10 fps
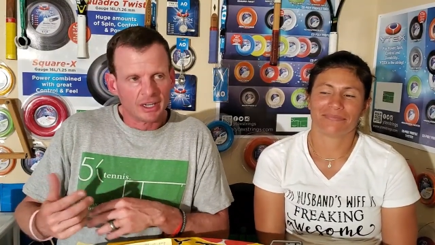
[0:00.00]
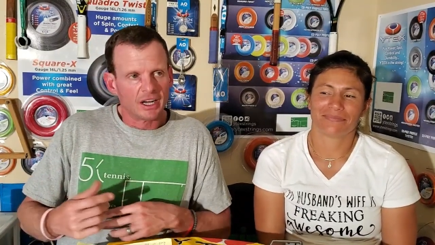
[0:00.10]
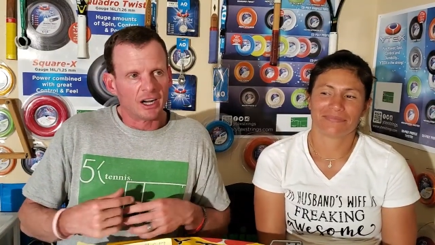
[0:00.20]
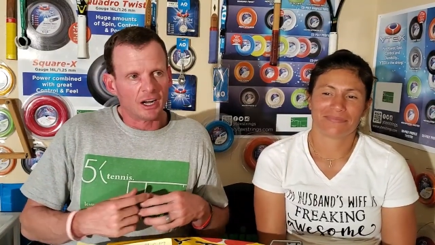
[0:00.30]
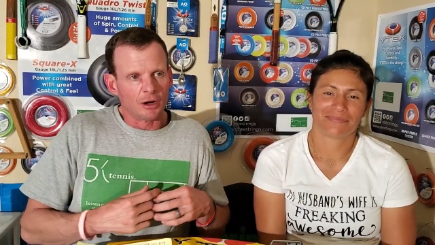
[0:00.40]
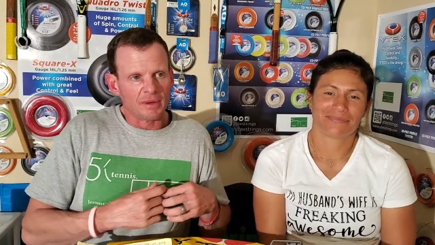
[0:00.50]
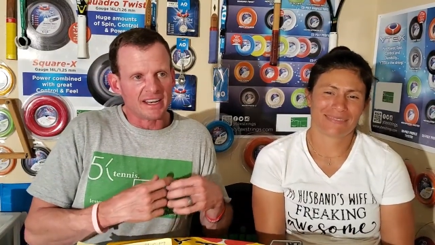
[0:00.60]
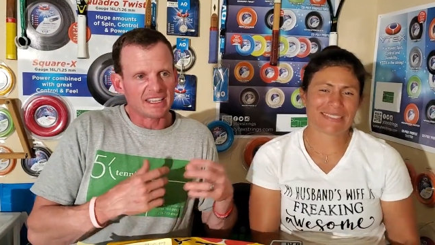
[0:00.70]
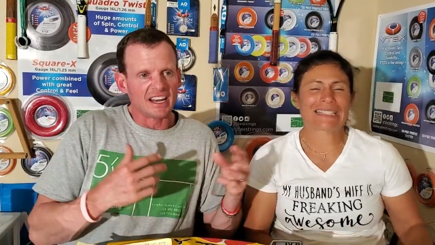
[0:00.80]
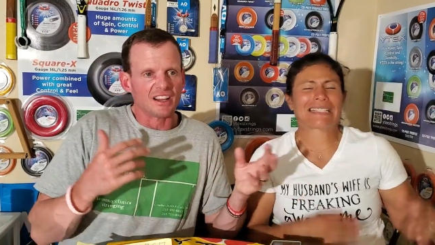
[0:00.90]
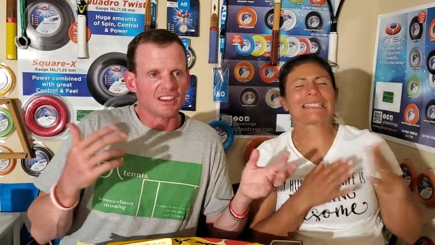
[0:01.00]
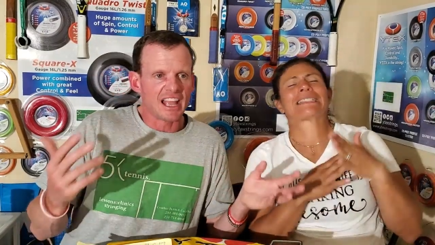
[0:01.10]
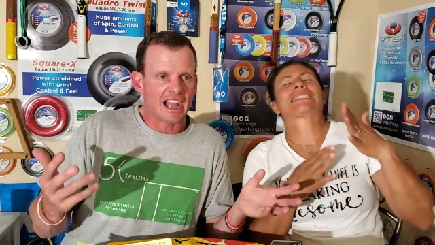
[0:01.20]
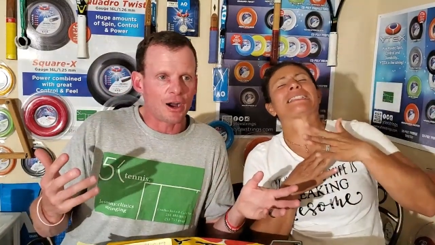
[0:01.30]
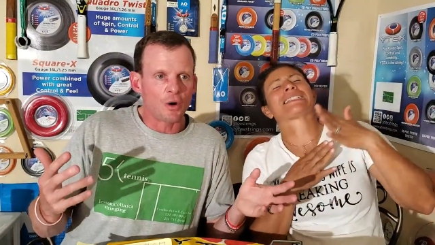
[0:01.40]
Speaker 1: Um, it can
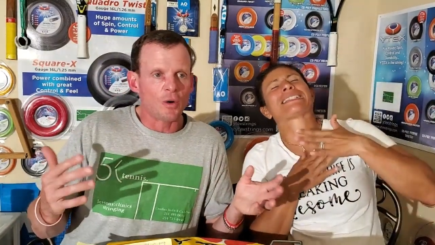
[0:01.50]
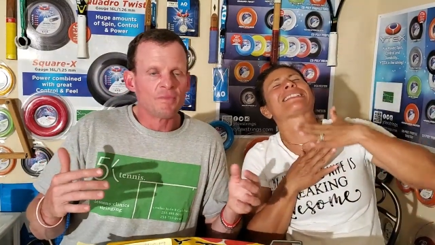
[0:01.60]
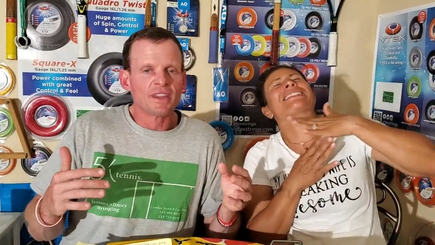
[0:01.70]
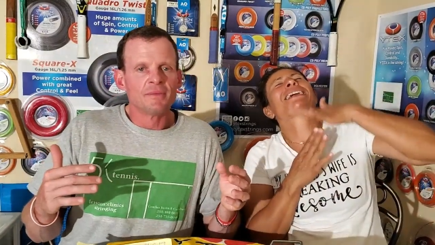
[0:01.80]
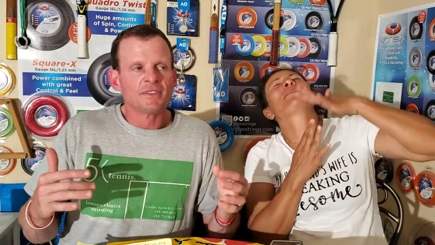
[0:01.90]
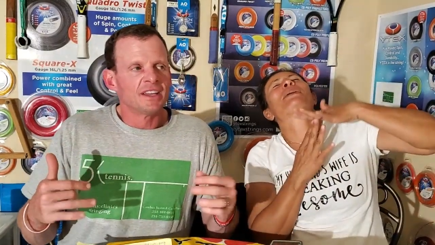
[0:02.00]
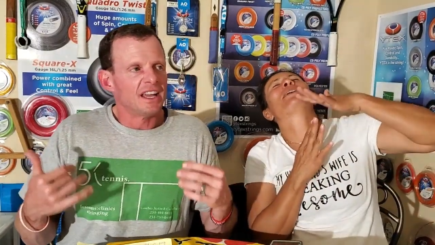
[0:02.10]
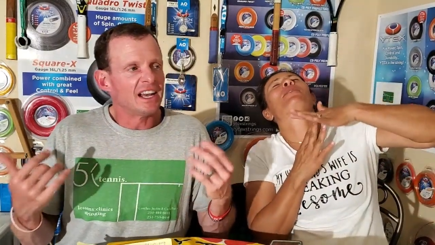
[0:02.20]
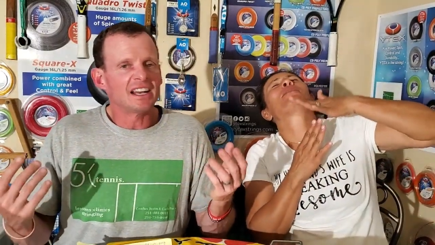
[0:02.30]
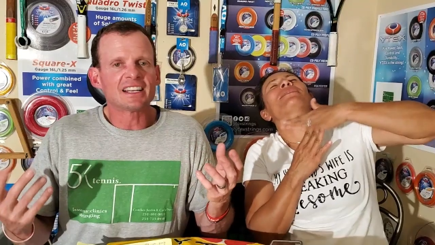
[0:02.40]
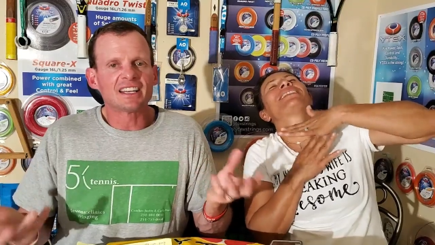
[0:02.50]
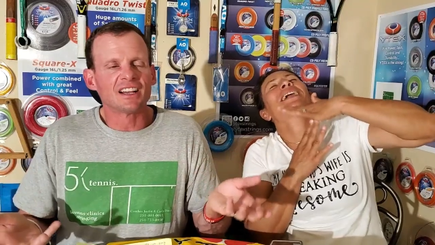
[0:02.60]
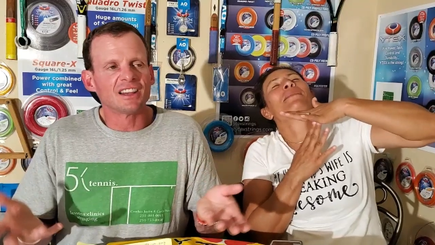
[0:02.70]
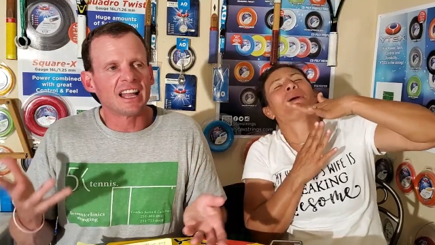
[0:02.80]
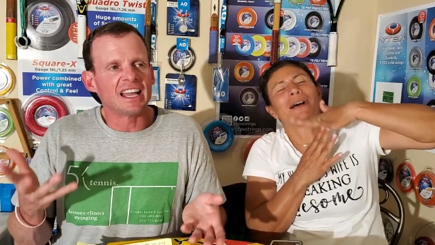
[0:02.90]
allow it, it, can
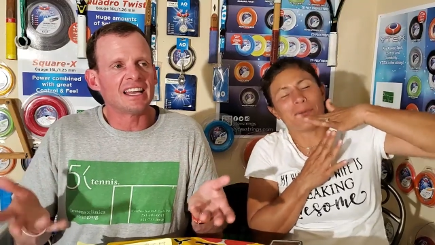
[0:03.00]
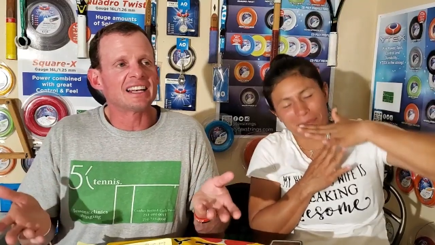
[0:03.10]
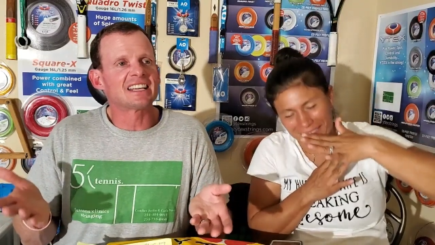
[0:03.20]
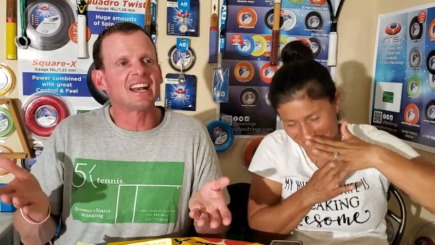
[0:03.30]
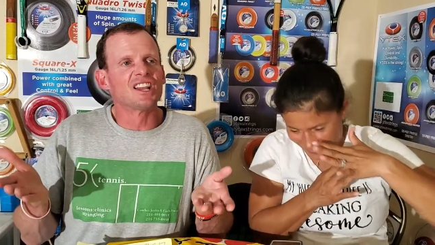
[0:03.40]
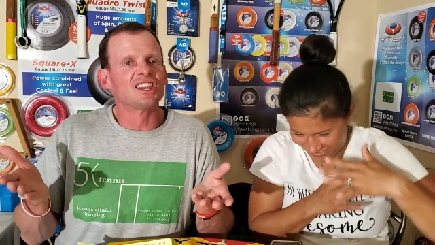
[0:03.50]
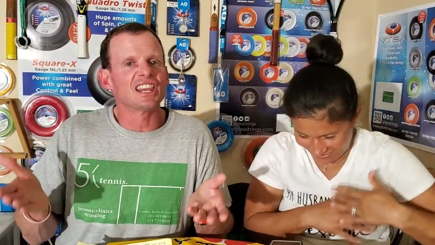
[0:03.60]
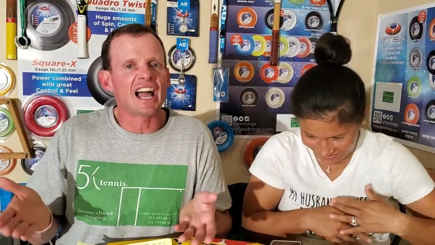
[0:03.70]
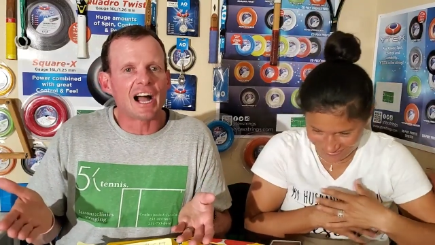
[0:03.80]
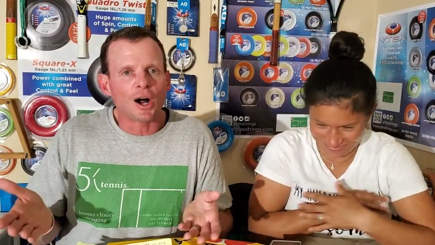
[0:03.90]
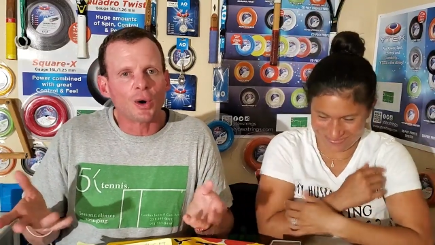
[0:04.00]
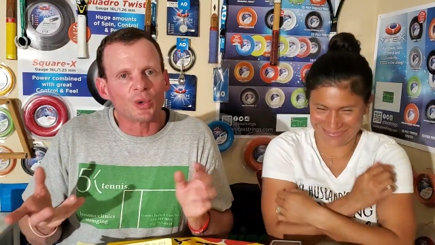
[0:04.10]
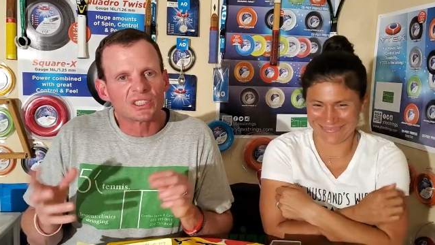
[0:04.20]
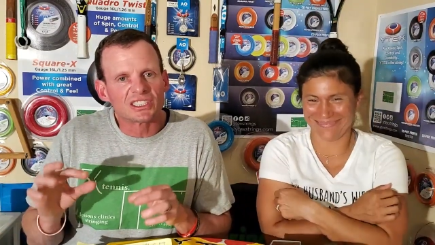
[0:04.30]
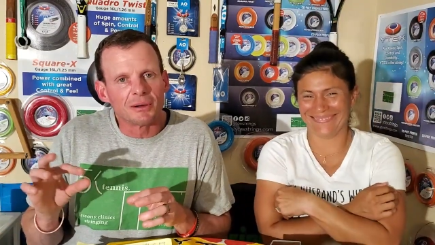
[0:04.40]
allow it can allow
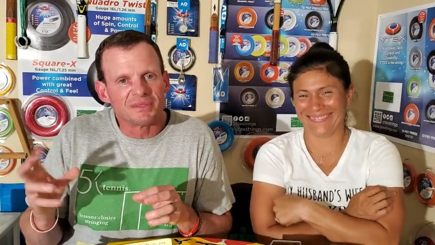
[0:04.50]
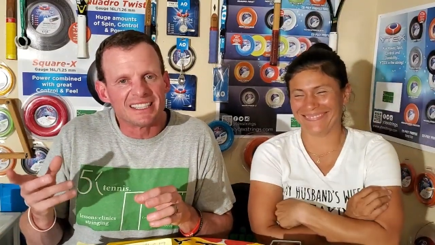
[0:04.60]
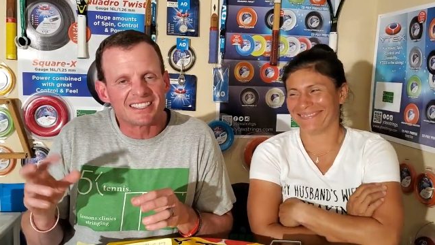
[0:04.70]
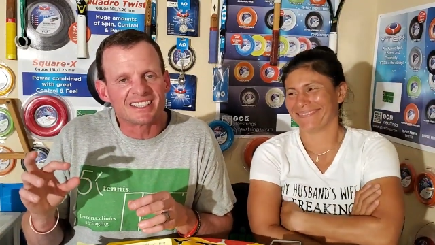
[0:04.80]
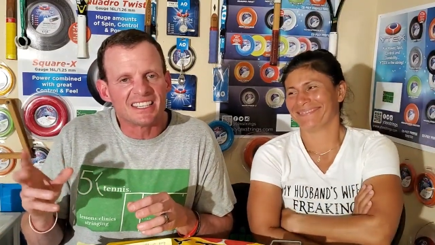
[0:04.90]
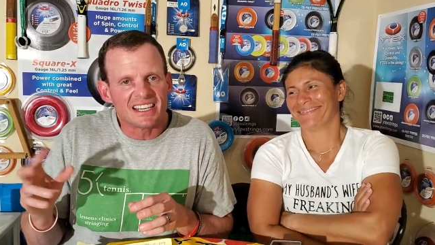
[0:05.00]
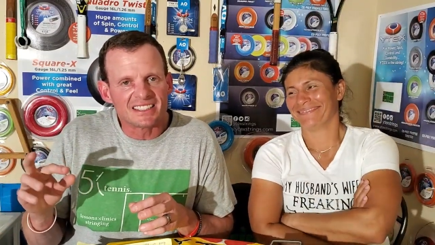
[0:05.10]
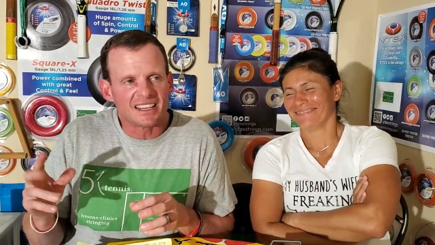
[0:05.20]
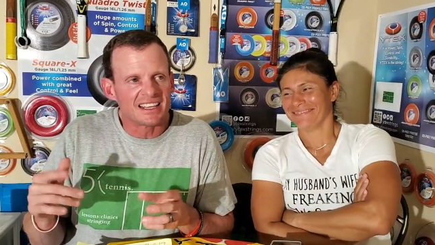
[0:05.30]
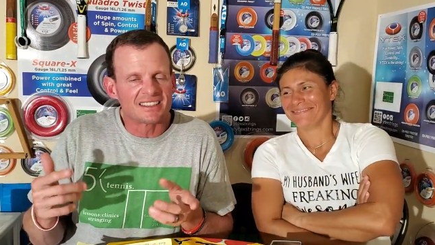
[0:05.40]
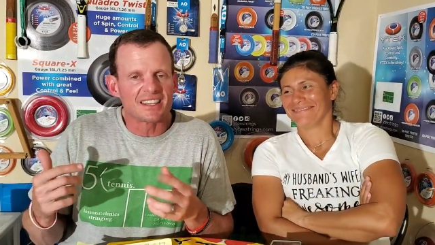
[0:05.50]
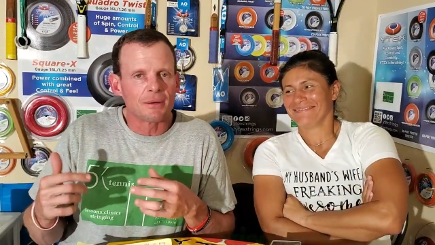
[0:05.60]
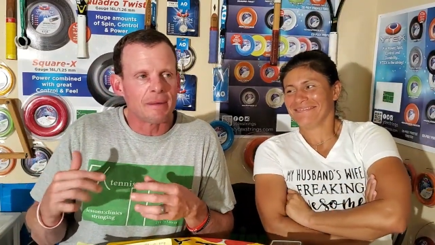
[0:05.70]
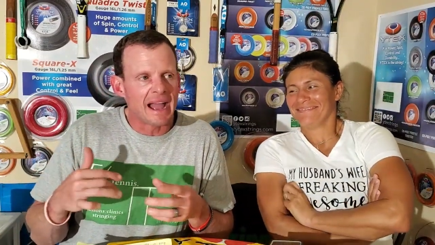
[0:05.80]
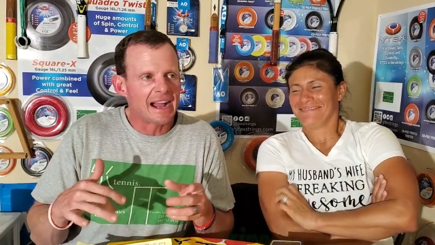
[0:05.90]
some deceit into the
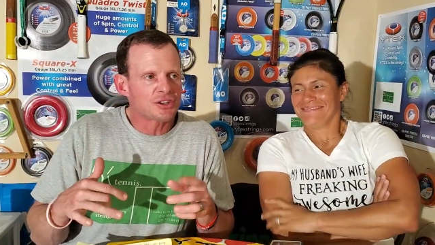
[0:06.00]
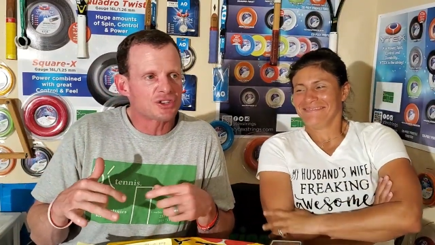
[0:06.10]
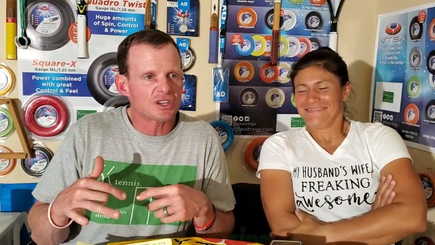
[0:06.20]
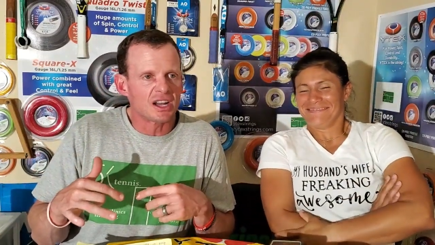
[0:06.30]
match.